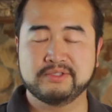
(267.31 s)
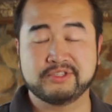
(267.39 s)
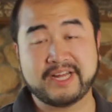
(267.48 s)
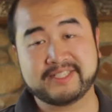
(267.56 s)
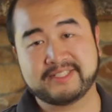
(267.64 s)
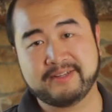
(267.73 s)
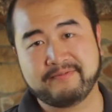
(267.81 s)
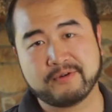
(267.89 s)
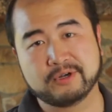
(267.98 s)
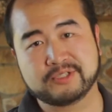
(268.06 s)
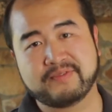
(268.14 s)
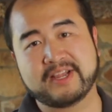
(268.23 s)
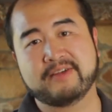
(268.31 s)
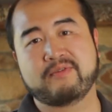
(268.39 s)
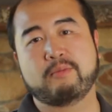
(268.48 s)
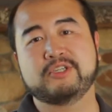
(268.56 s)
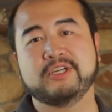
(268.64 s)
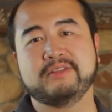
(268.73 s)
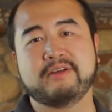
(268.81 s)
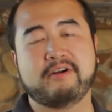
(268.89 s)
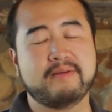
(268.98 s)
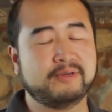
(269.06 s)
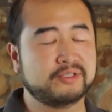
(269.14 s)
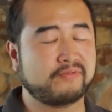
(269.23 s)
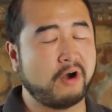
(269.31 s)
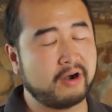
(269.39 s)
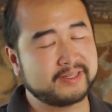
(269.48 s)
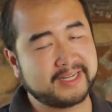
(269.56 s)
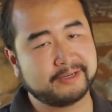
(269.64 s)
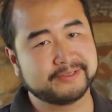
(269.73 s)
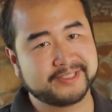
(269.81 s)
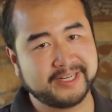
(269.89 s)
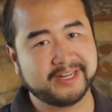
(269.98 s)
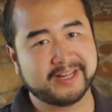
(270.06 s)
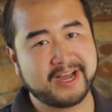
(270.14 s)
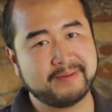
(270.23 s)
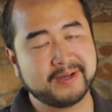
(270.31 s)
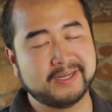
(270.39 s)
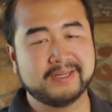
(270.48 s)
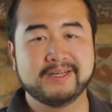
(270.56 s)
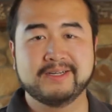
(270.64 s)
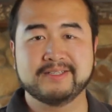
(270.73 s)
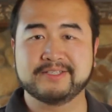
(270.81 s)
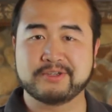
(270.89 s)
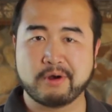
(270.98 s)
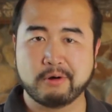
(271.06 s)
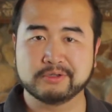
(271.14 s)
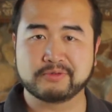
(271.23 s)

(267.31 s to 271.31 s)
So that's it, folks. Thank you for watching another episode of arcDeco CineLab. This is your host,